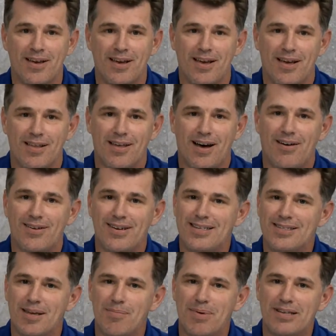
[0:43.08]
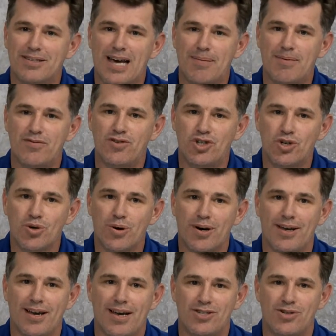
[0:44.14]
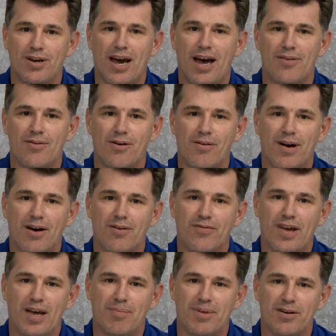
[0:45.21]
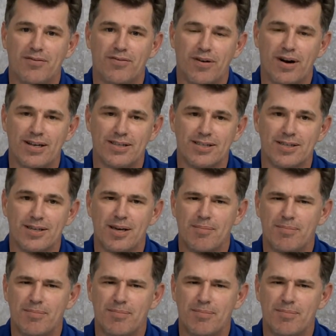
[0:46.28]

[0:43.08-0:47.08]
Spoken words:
The holidays can be a time of joy as you gather around family and friends,